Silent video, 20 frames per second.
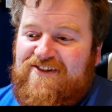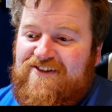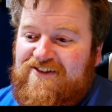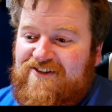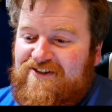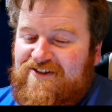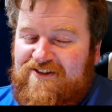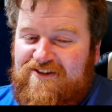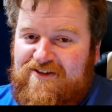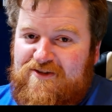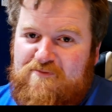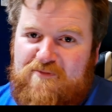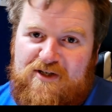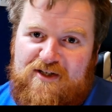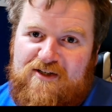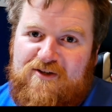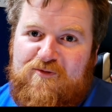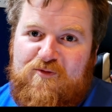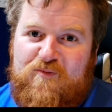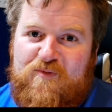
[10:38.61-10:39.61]
you're going to come
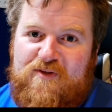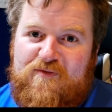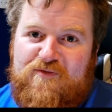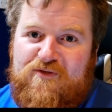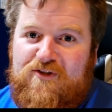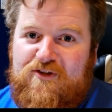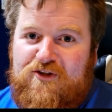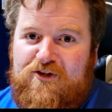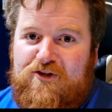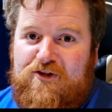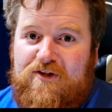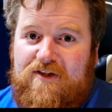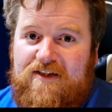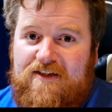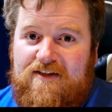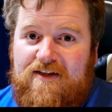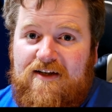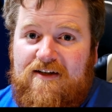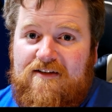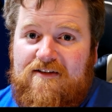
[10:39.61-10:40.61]
along with me for the
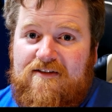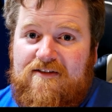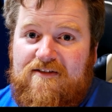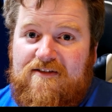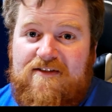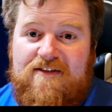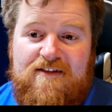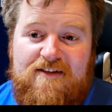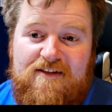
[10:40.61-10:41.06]
journey, and